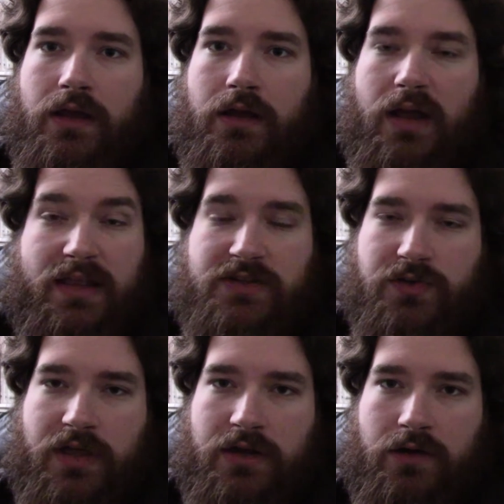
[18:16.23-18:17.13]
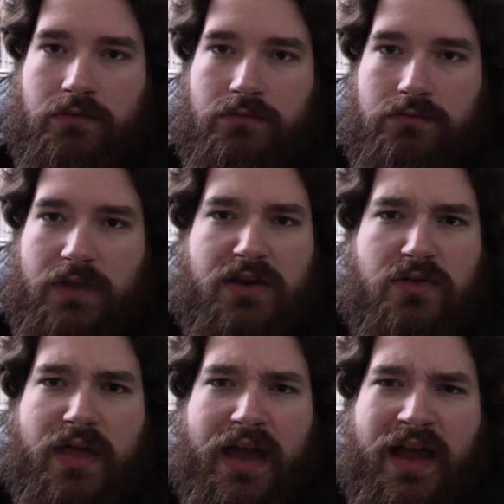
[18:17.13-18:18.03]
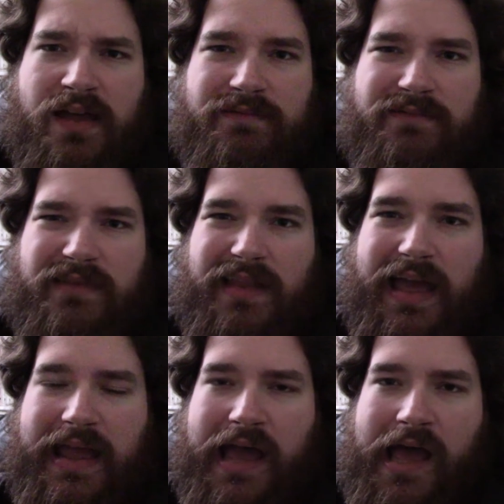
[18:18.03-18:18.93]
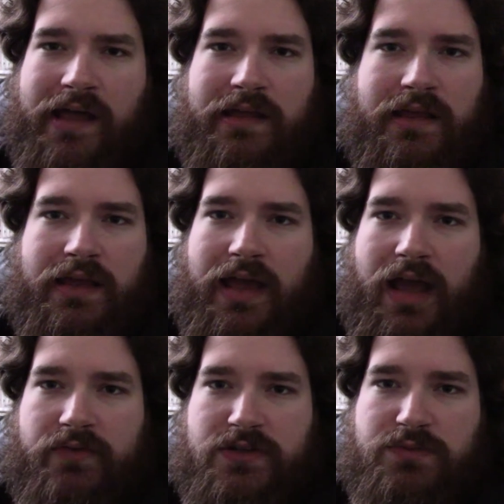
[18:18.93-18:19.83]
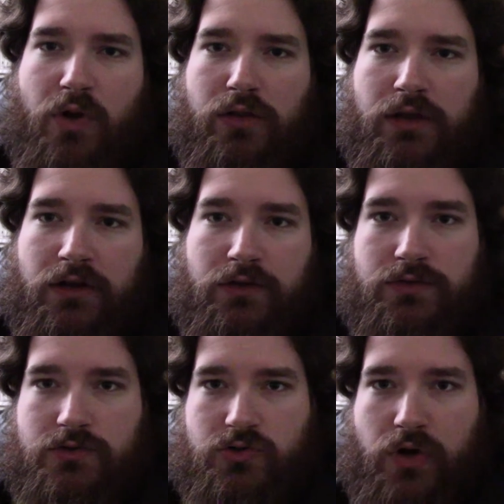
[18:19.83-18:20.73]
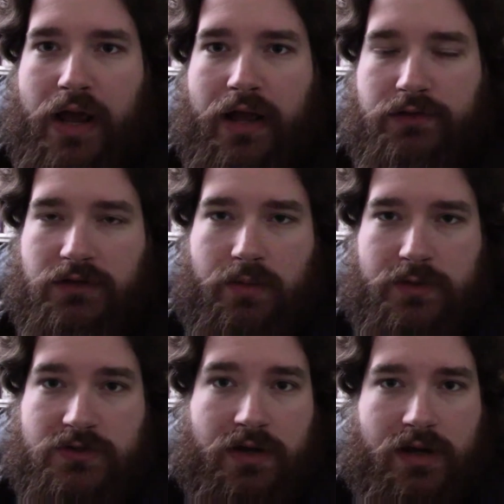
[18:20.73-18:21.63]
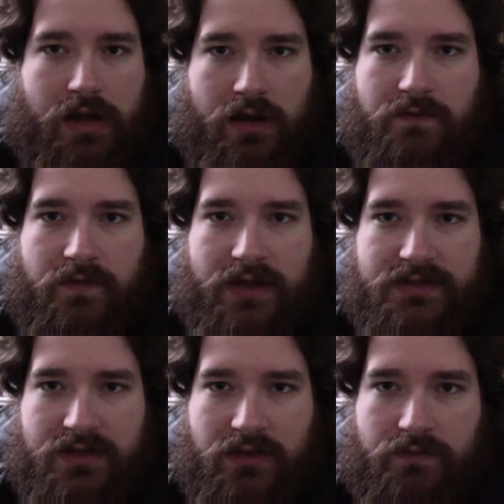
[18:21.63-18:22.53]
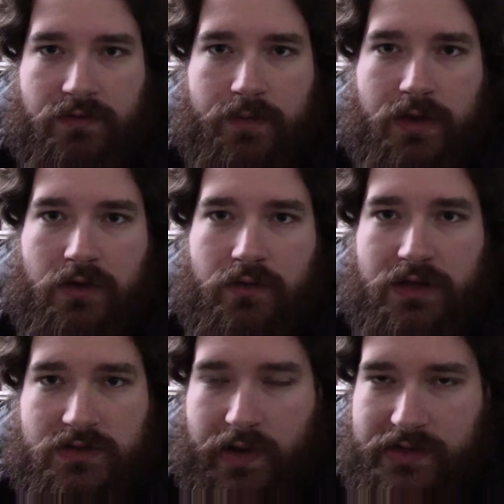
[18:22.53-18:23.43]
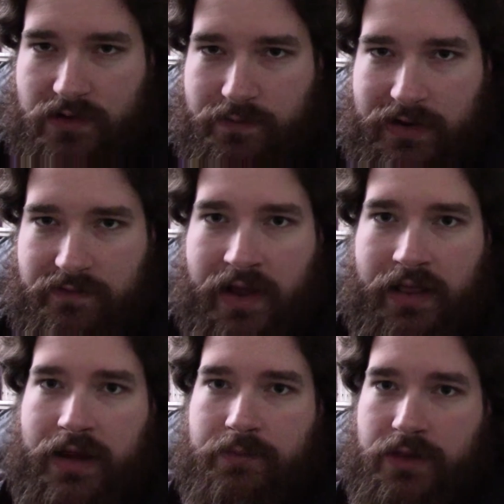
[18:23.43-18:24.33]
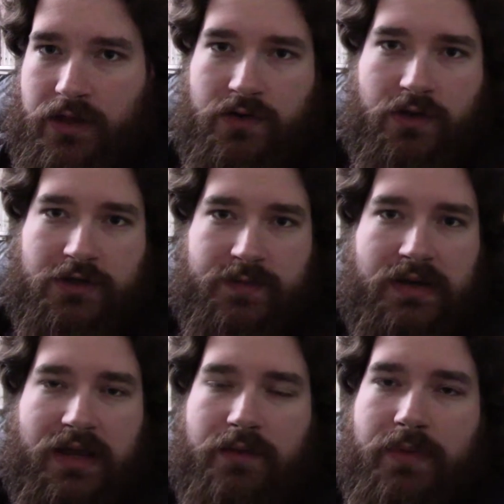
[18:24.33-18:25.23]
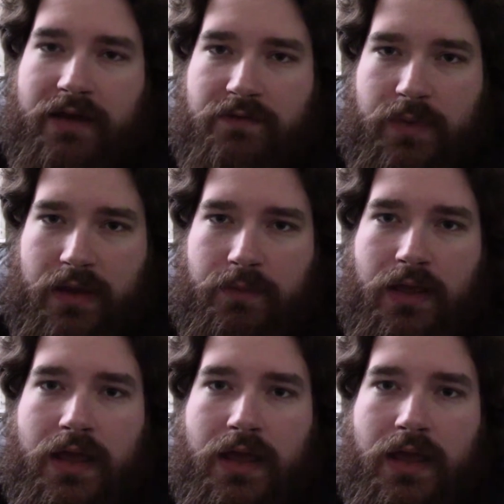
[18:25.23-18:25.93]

And that's all they do. They do that. They have a small little trial to demonstrate he did in fact steal it from you, and his rights aren't being violated by the $100 being taken back from him,